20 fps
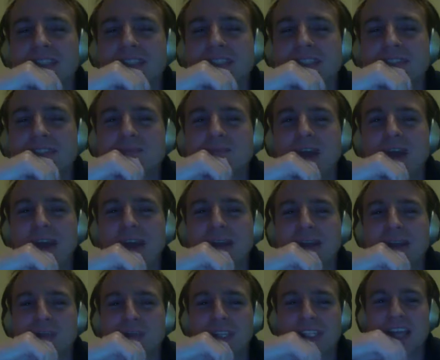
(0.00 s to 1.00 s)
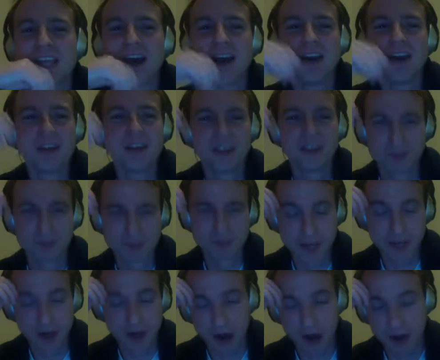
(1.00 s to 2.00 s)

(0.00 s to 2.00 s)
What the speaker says: randomly tired and was like, all right,